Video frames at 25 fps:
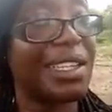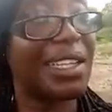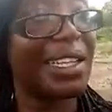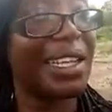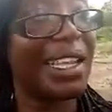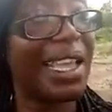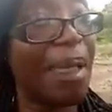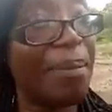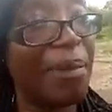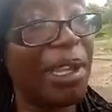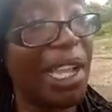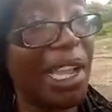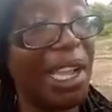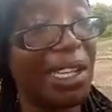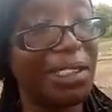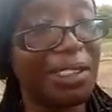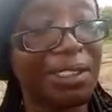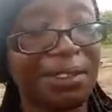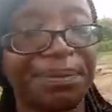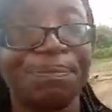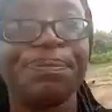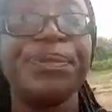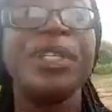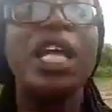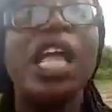chemicals?
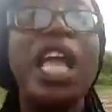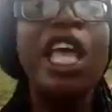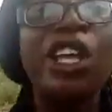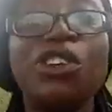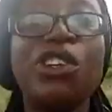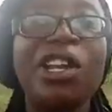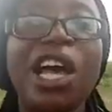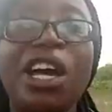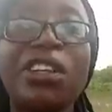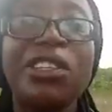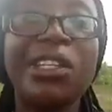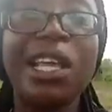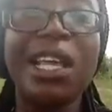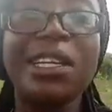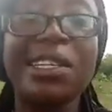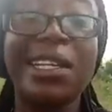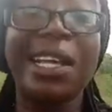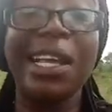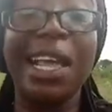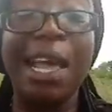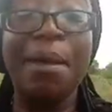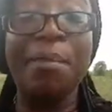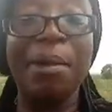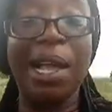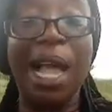You now take the
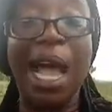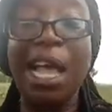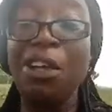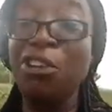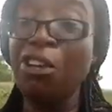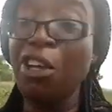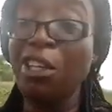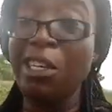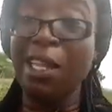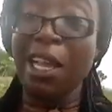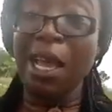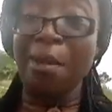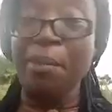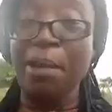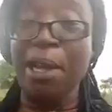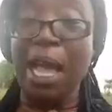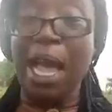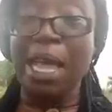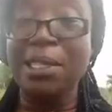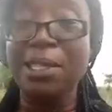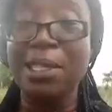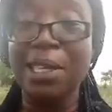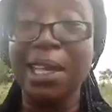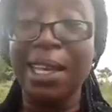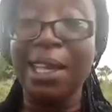chemical, and the chemical
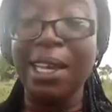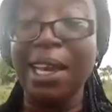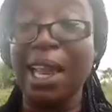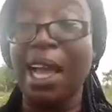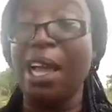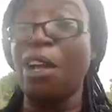is kill and